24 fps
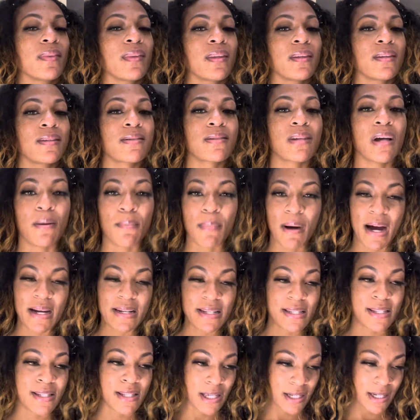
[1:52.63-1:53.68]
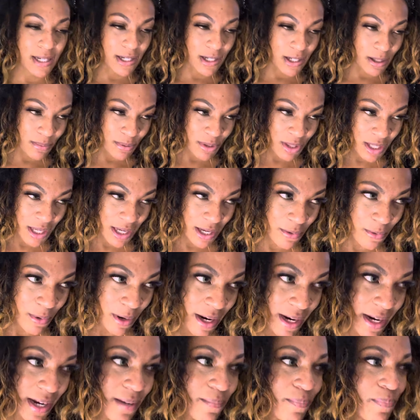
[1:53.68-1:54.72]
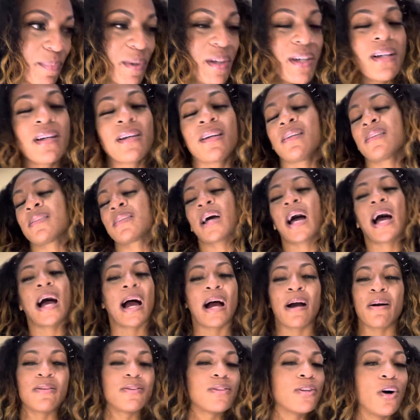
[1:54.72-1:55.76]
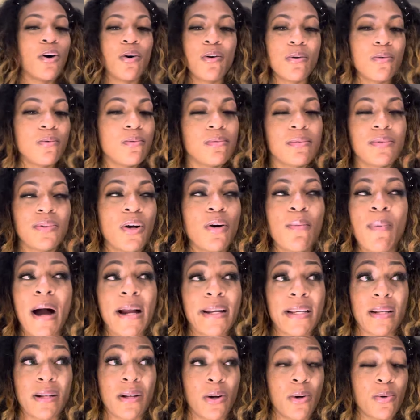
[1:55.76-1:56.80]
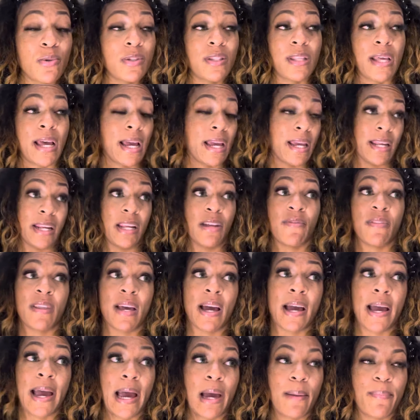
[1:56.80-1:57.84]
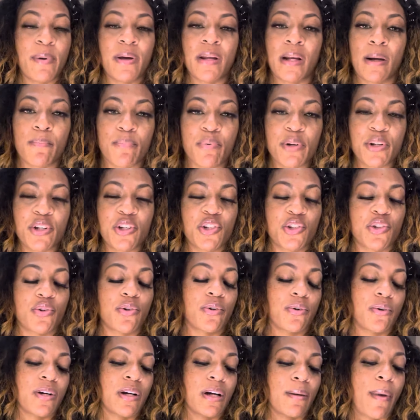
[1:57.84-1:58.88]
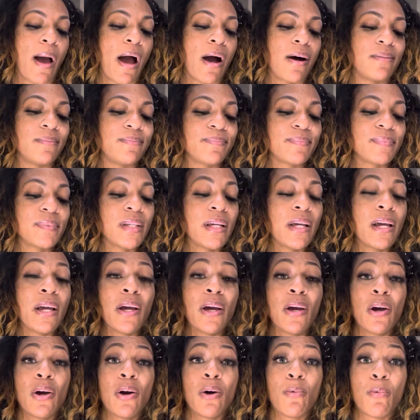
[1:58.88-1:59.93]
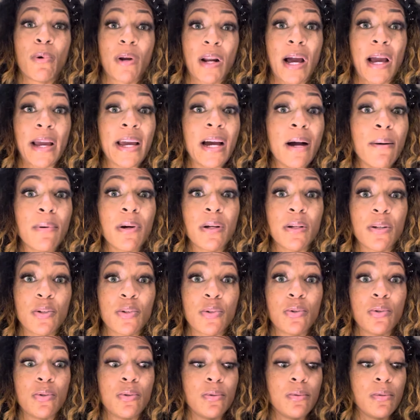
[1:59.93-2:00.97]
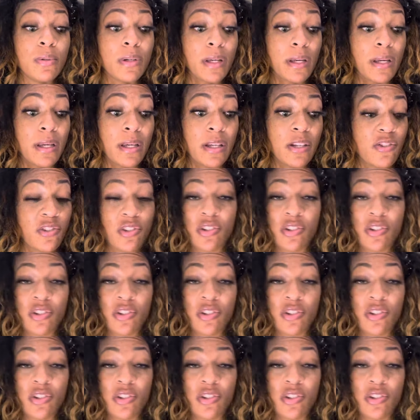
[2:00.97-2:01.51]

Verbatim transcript: somebody set it up thing, right? Because no, nobody knows that. And if that happened, I'm pretty sure it'll come out. What I am going to do is